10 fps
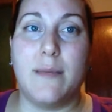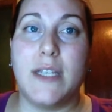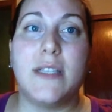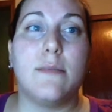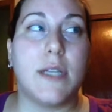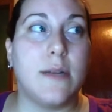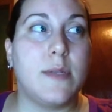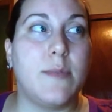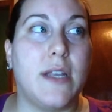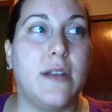I mean,
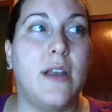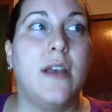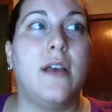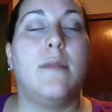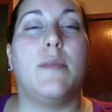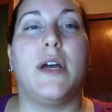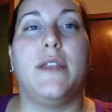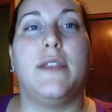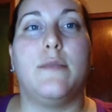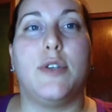sometimes men,
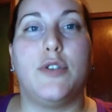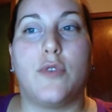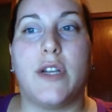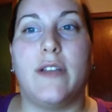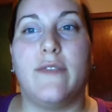but the majority